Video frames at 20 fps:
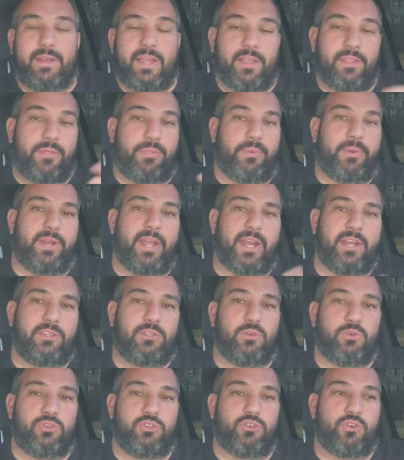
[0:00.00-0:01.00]
Now, the
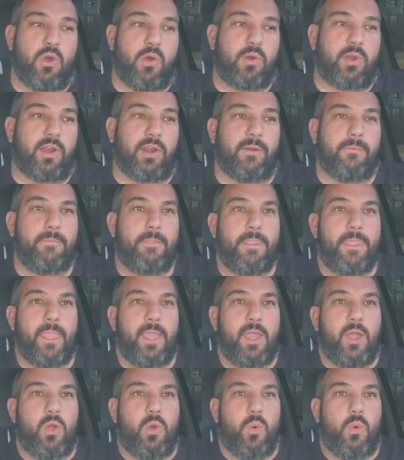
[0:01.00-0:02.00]
392 stroker
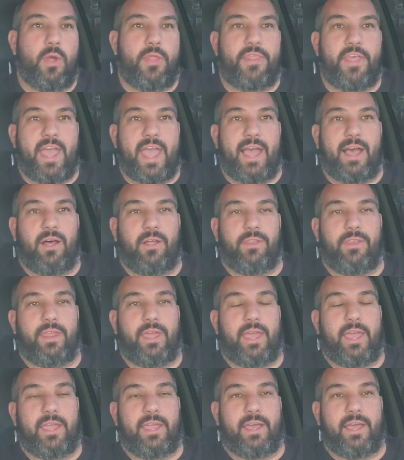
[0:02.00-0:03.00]
without
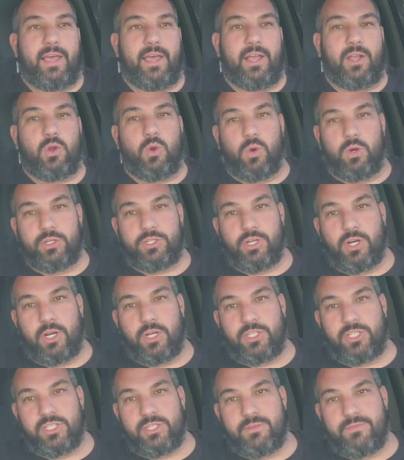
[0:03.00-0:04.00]
a core
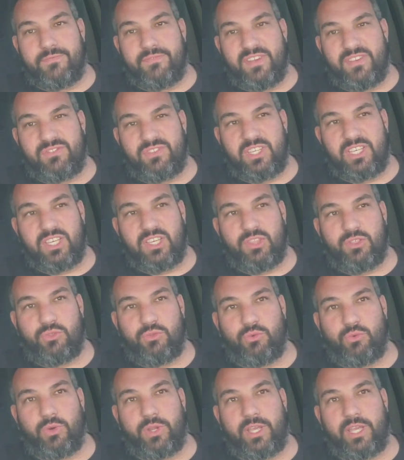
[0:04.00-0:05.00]
charge is
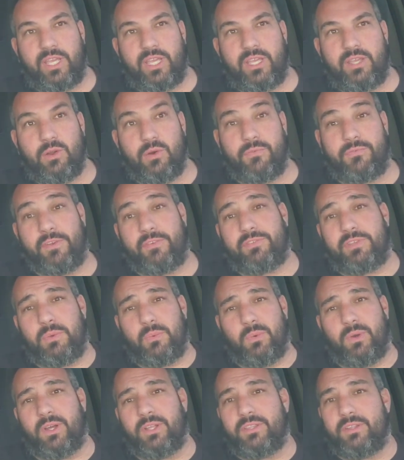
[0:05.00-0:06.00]

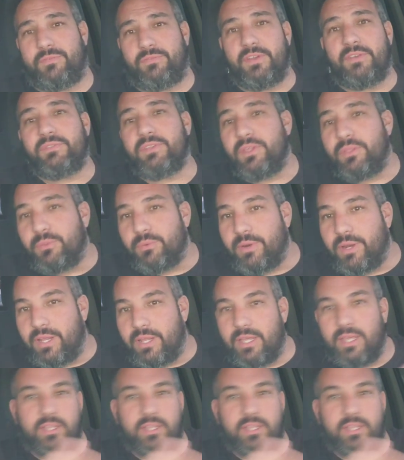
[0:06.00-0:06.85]
51 to 53.